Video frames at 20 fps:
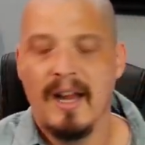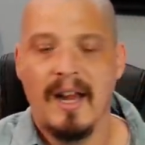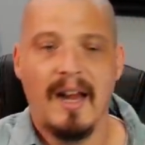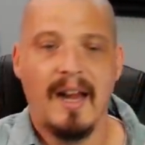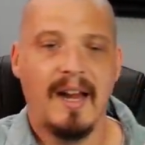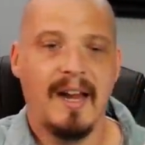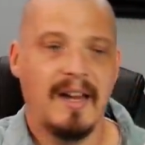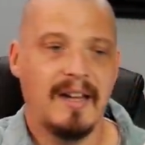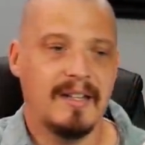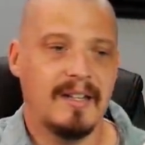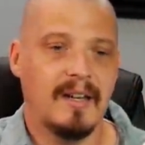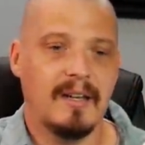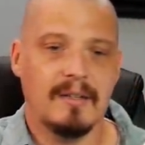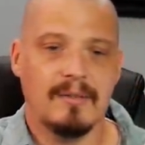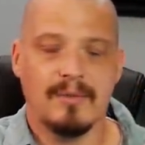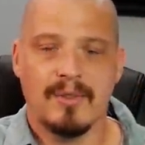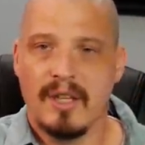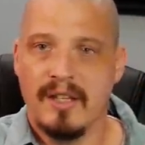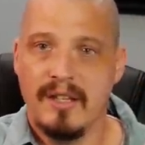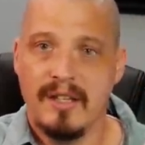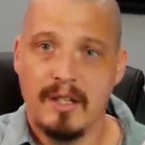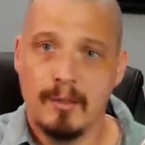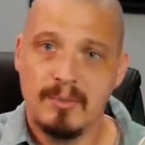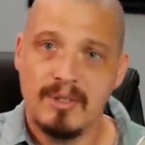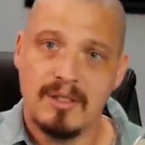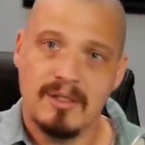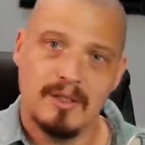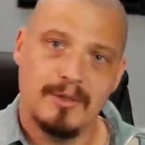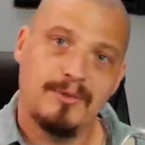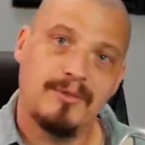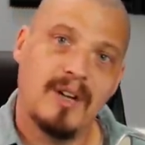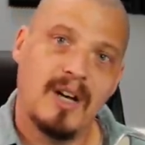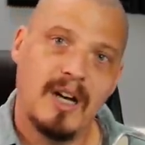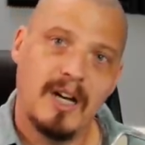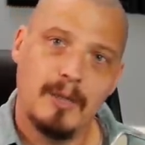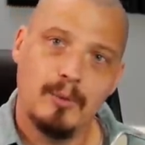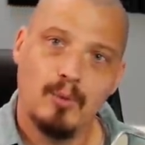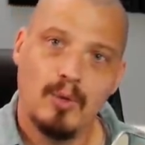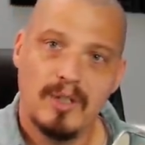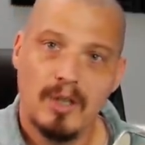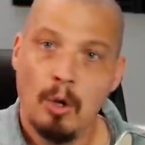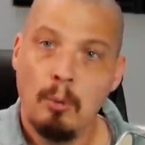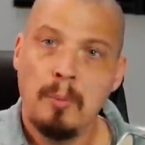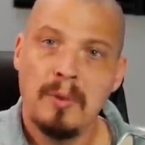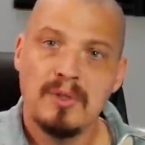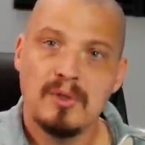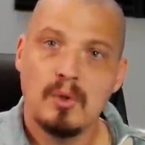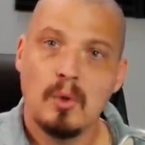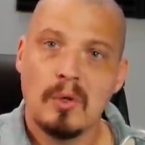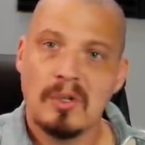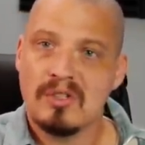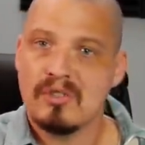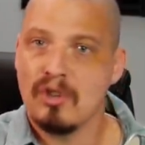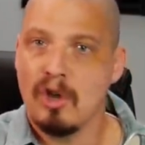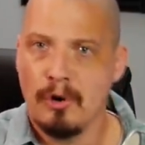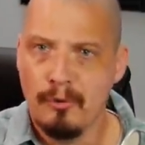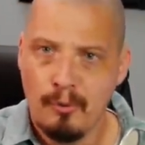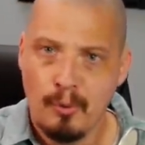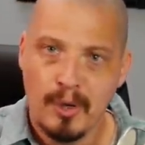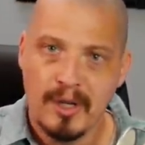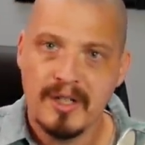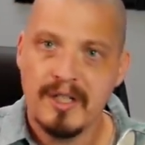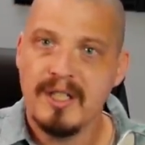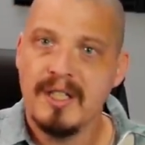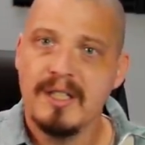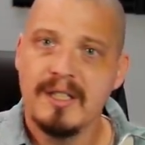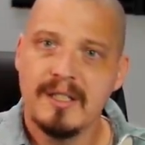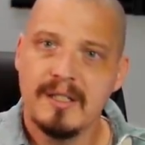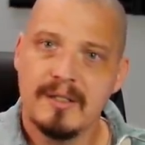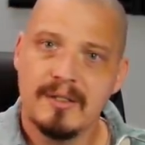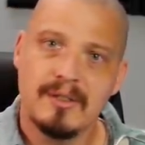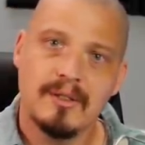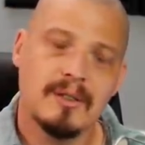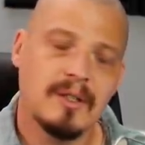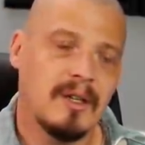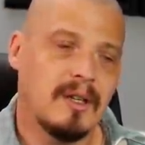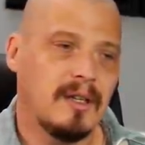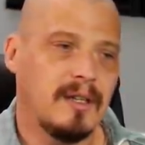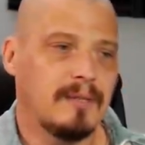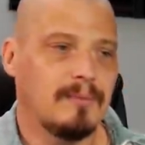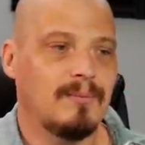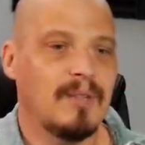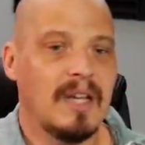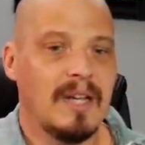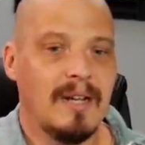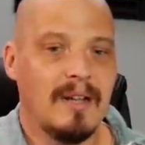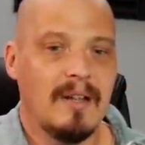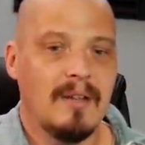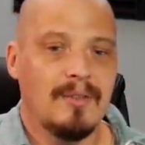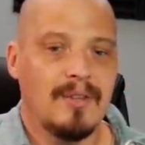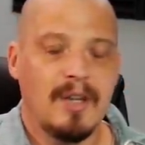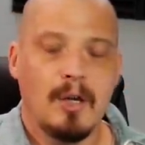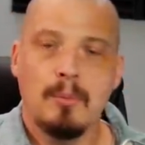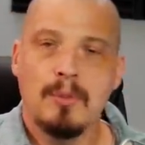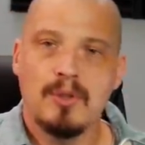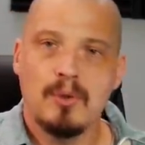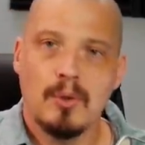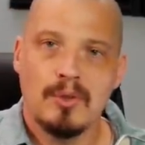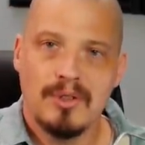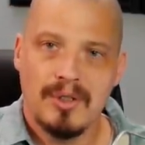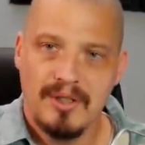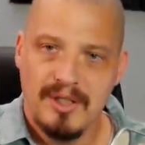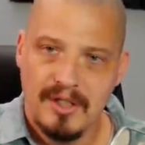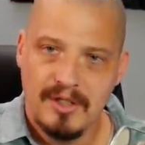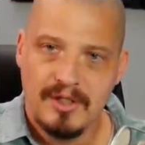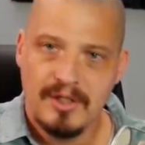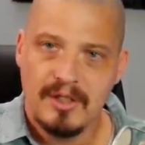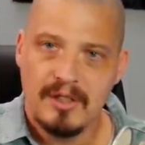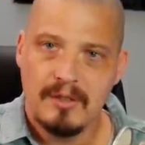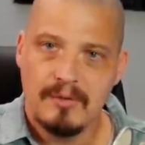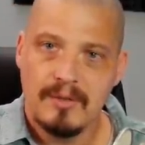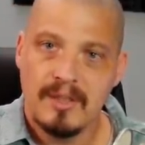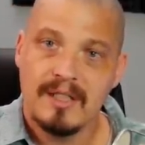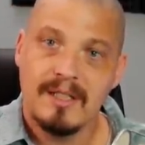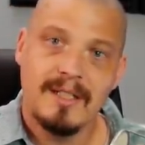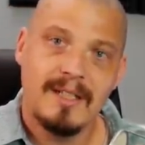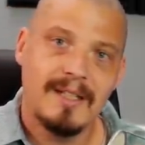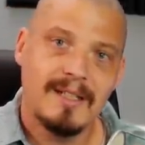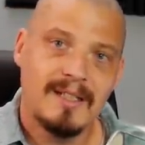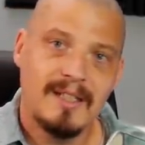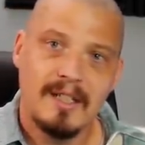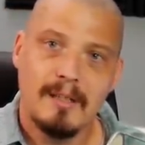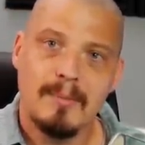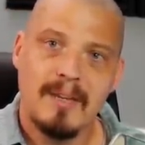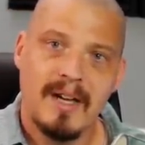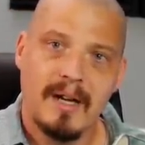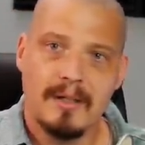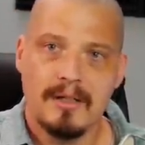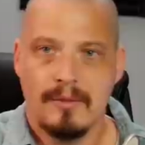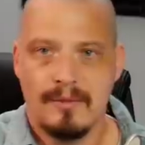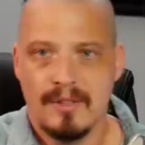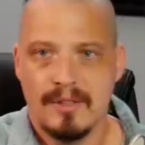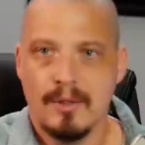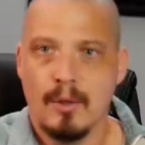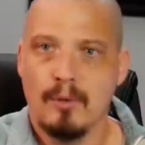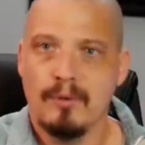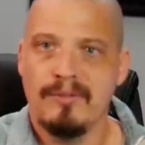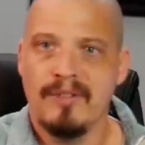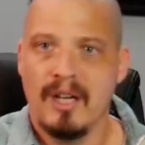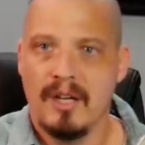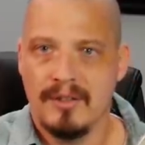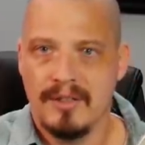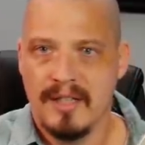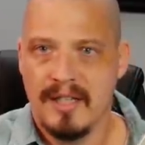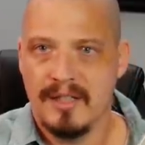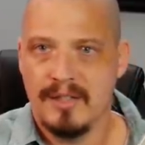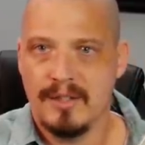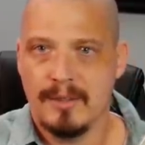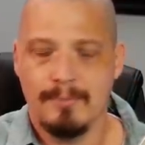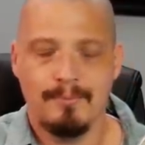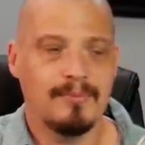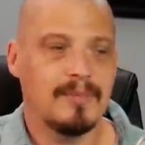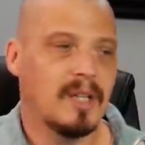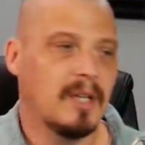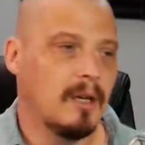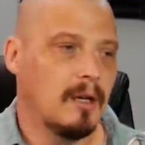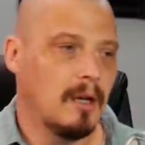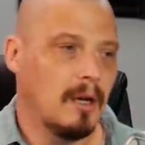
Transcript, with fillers: And he helped define what open source software is. And the Open Source Initiative kicked him out of his own foundation.